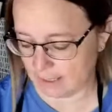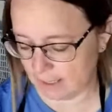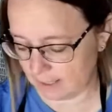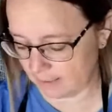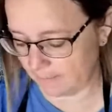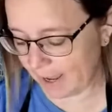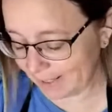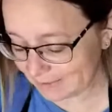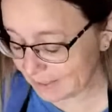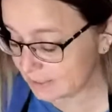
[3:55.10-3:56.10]
Um,
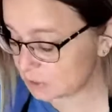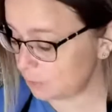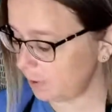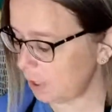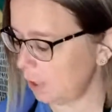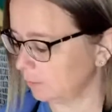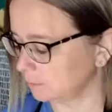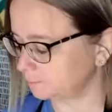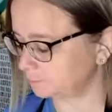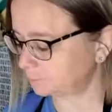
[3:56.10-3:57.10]
I think it's
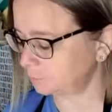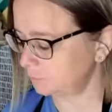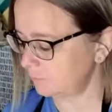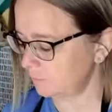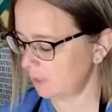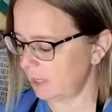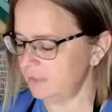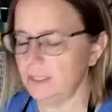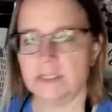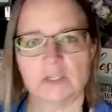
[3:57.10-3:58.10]
super cute. I
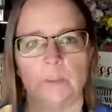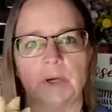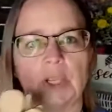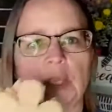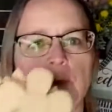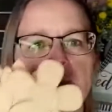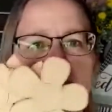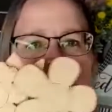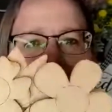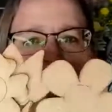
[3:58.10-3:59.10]
think it's super cute.
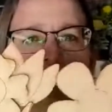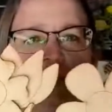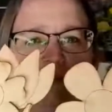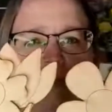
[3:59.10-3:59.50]
It is three